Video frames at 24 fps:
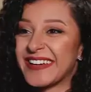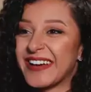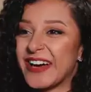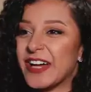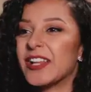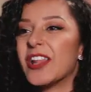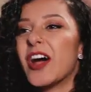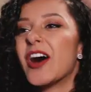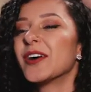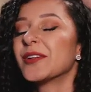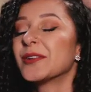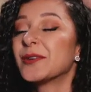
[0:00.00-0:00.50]

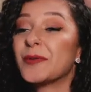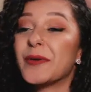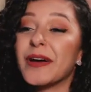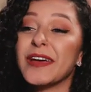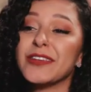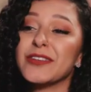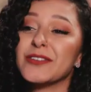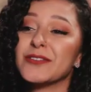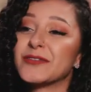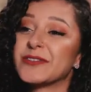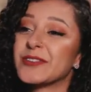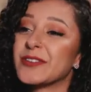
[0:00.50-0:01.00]
Along the way,
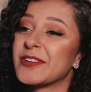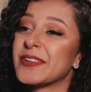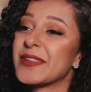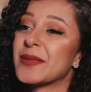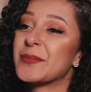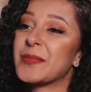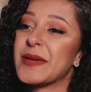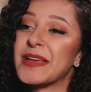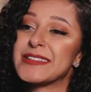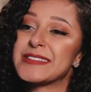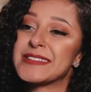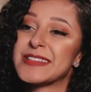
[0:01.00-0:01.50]
you've learned the
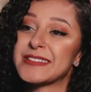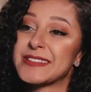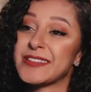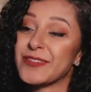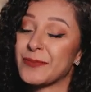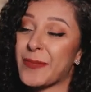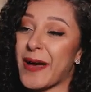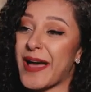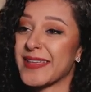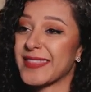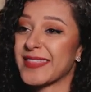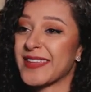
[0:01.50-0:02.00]
basics
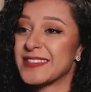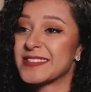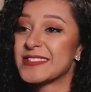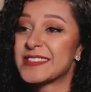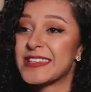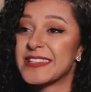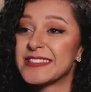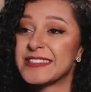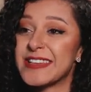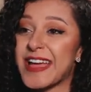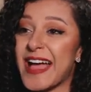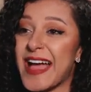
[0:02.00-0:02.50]
of Python
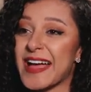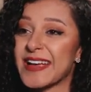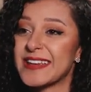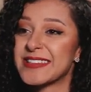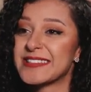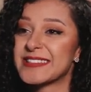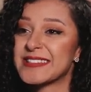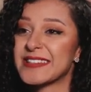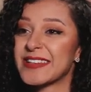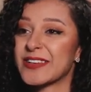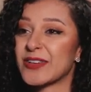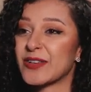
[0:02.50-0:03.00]

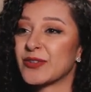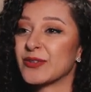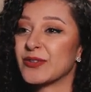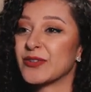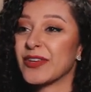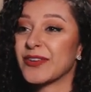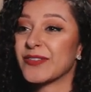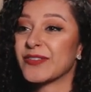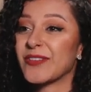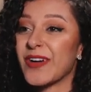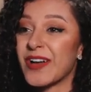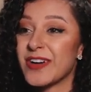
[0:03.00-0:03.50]
syntax,
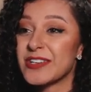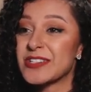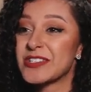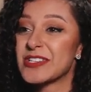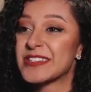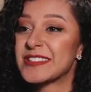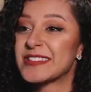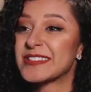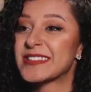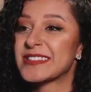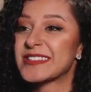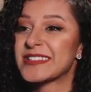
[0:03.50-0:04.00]
including
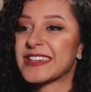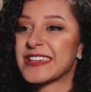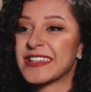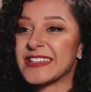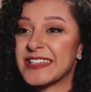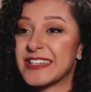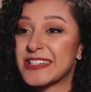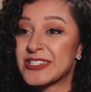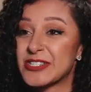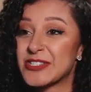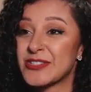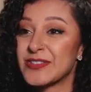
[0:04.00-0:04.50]
functions,
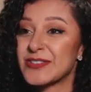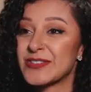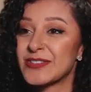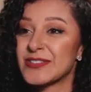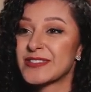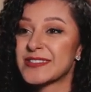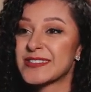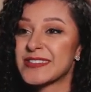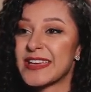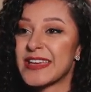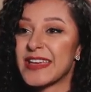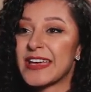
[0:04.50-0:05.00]

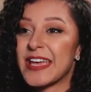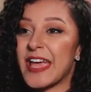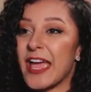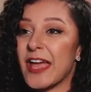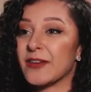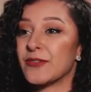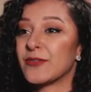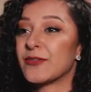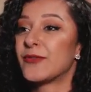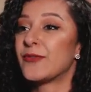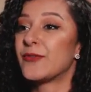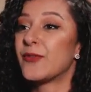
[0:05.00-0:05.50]
conditionals,
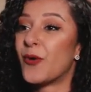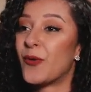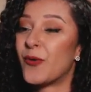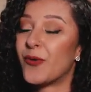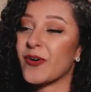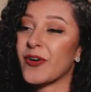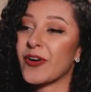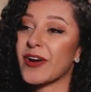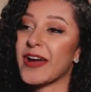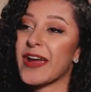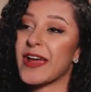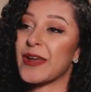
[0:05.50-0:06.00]
and
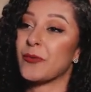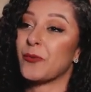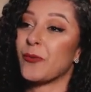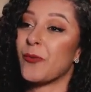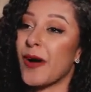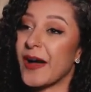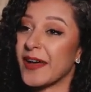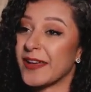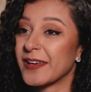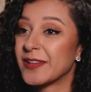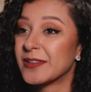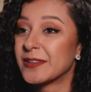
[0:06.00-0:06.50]
for and
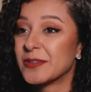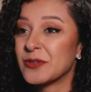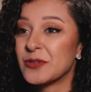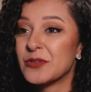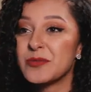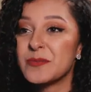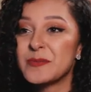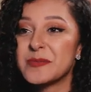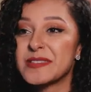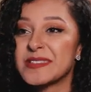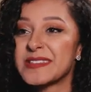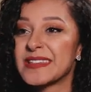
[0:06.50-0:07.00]
while
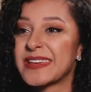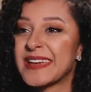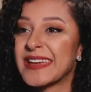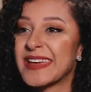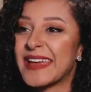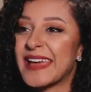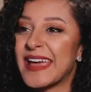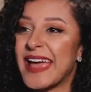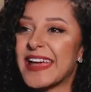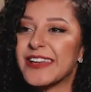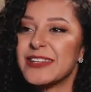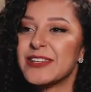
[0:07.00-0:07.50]
loops.
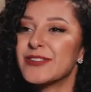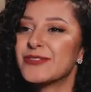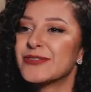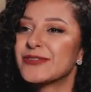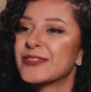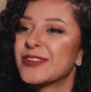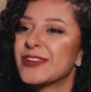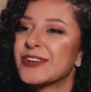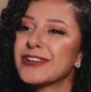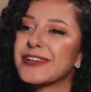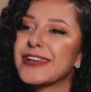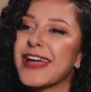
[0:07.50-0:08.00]
And you've
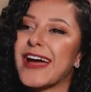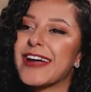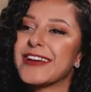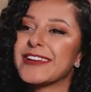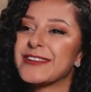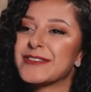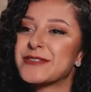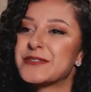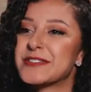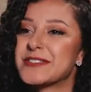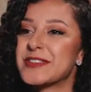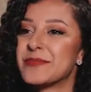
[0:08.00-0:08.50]
learned how to
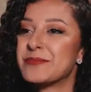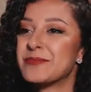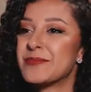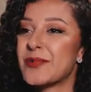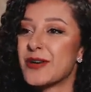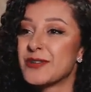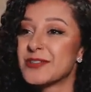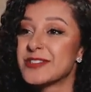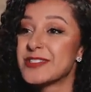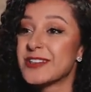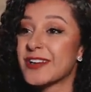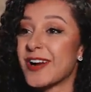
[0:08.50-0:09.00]
use the
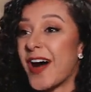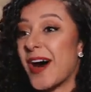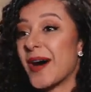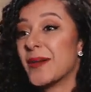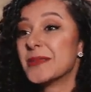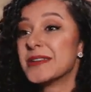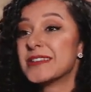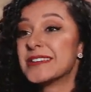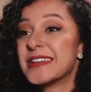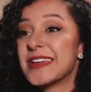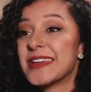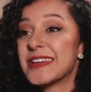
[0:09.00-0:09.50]
most
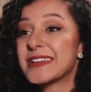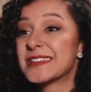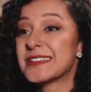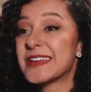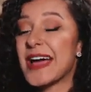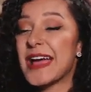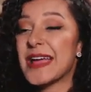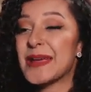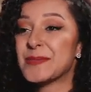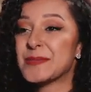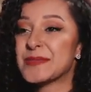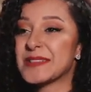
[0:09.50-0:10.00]
common data
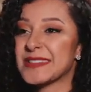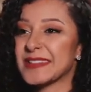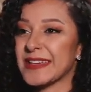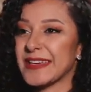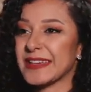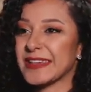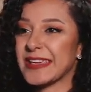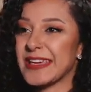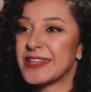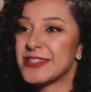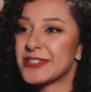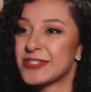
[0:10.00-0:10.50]
types
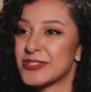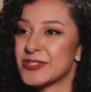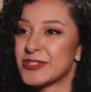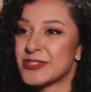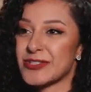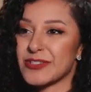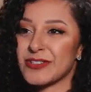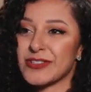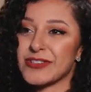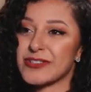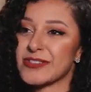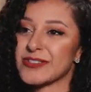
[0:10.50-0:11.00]
like
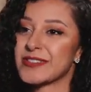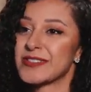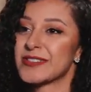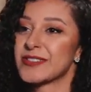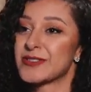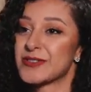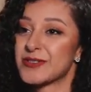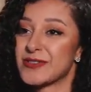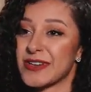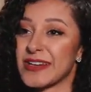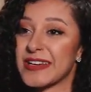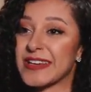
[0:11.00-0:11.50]
integers,
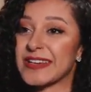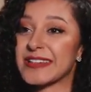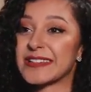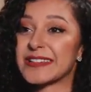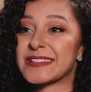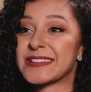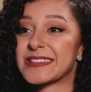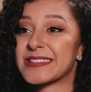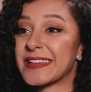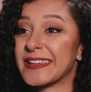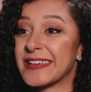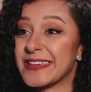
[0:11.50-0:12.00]

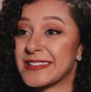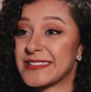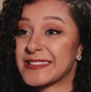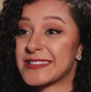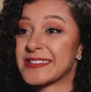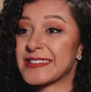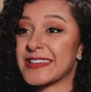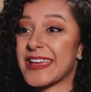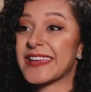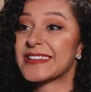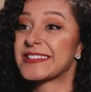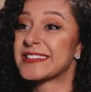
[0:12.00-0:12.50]
strings,
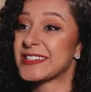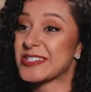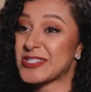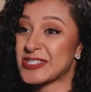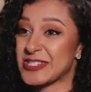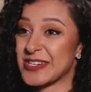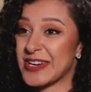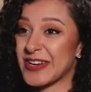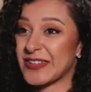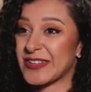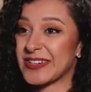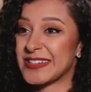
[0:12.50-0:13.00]
lists, and
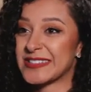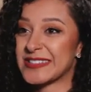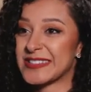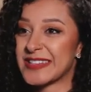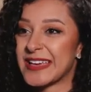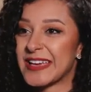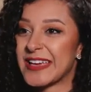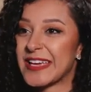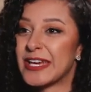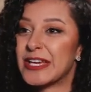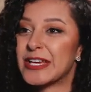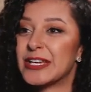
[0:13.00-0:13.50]
dictionaries.
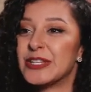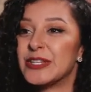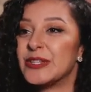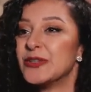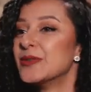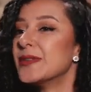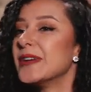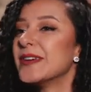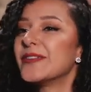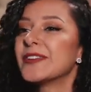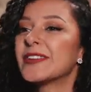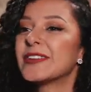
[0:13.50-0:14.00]

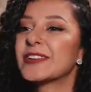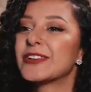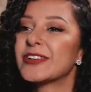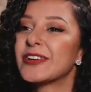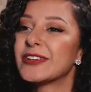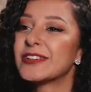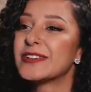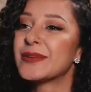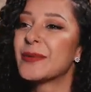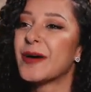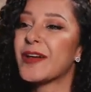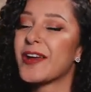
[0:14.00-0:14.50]
You even
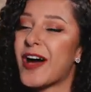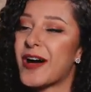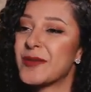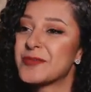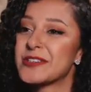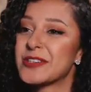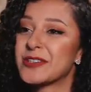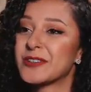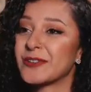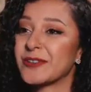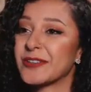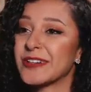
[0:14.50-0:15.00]
learned about
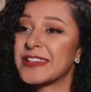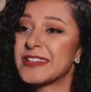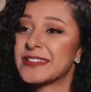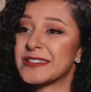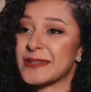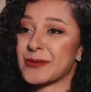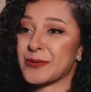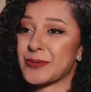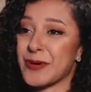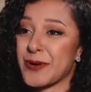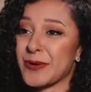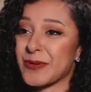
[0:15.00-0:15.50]

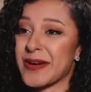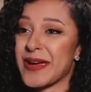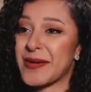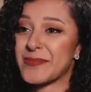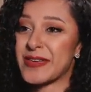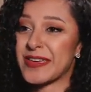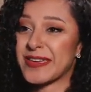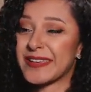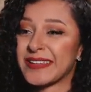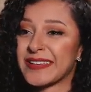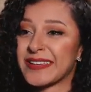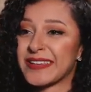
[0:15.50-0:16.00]
object-oriented
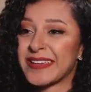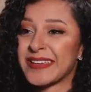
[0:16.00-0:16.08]
programming.